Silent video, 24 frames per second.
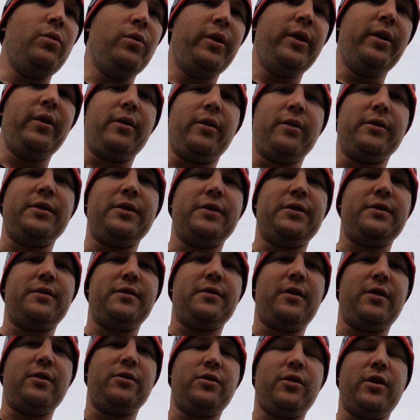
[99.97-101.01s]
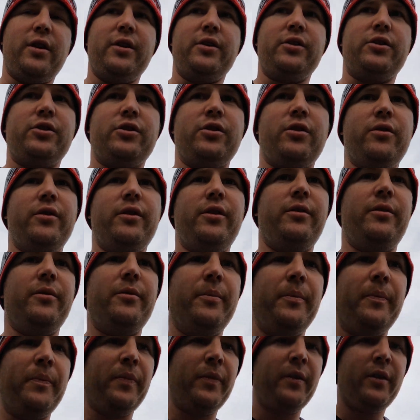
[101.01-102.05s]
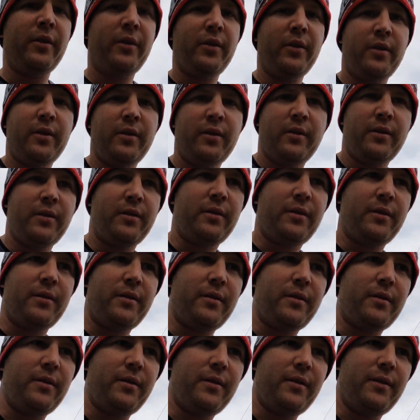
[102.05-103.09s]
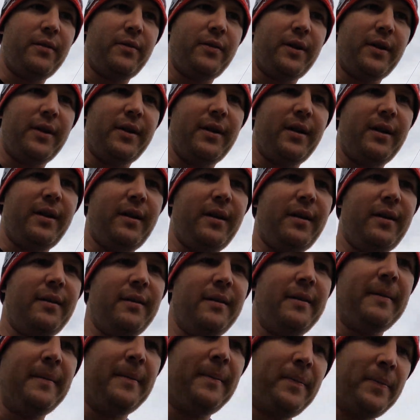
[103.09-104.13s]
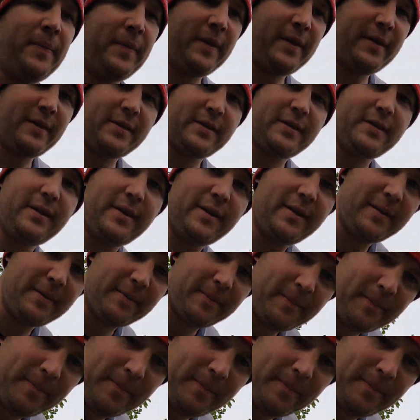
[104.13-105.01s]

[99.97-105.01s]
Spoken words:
here, I'll try and show you if I can. Let's see.